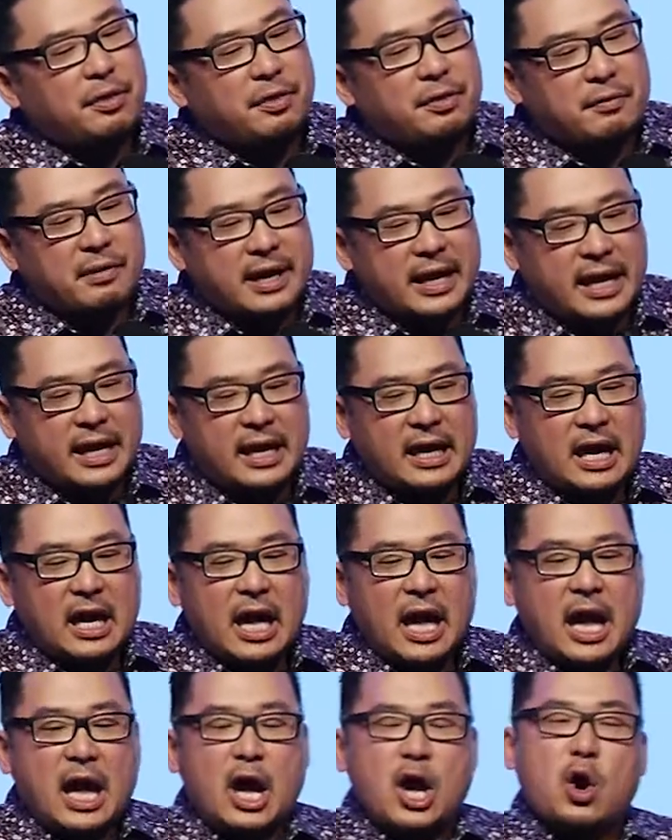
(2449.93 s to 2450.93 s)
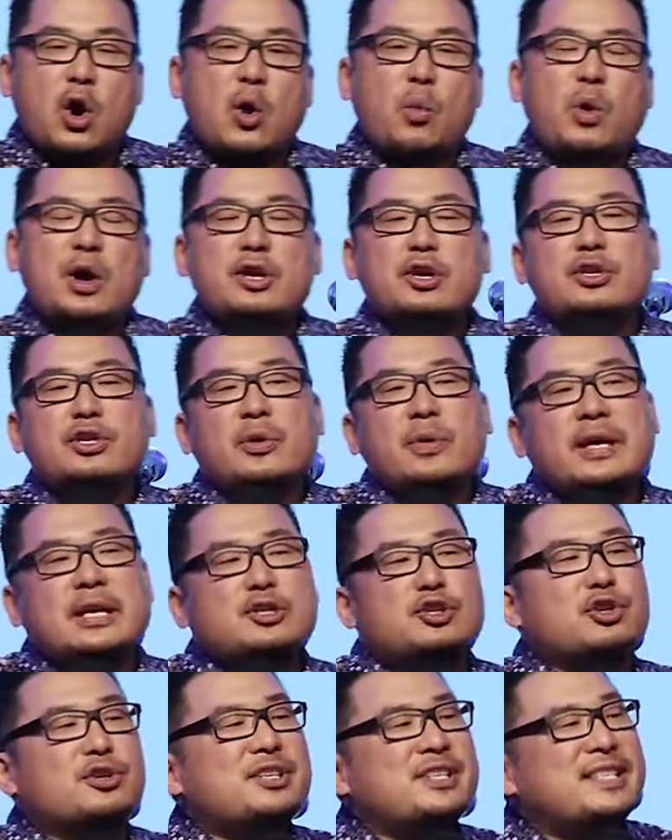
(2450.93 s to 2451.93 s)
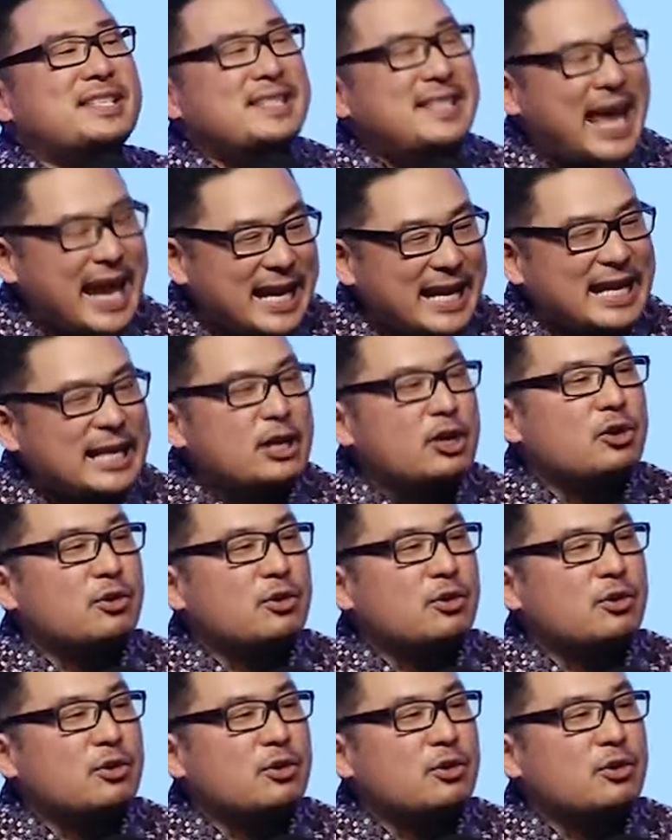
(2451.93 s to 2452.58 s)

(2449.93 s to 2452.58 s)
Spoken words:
three, what you're doing is you're setting